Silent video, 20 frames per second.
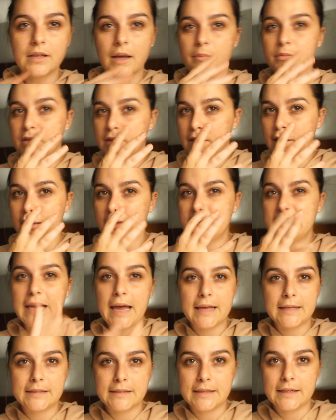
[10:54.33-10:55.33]
I'm just gonna
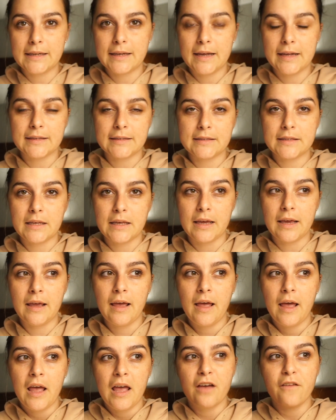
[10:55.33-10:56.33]
test it and see
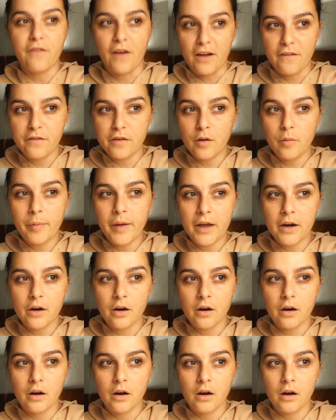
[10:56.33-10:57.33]
if I feel
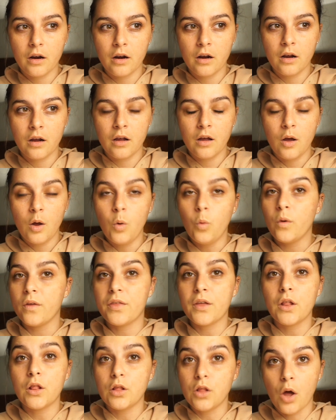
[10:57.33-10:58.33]
better with
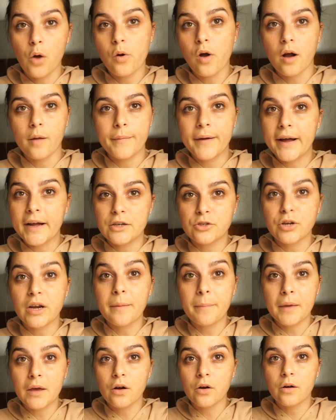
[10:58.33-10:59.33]
a low carbohydrate
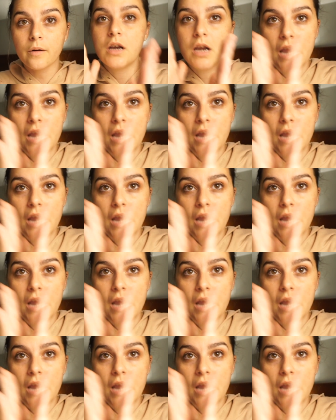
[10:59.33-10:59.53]
meal.